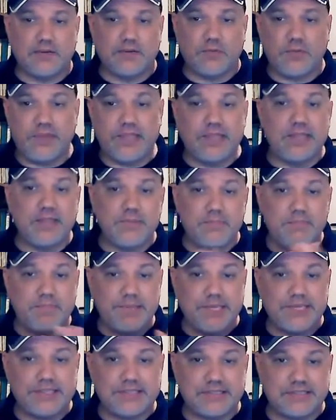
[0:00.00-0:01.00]
We can
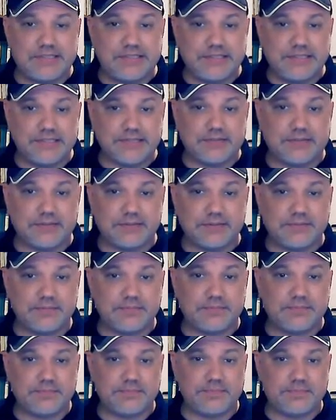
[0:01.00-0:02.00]
be still,
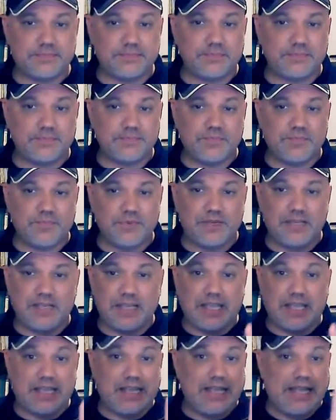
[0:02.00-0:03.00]

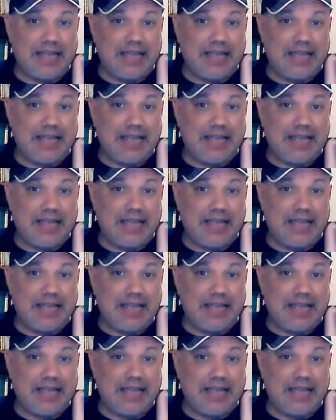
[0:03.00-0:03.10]
and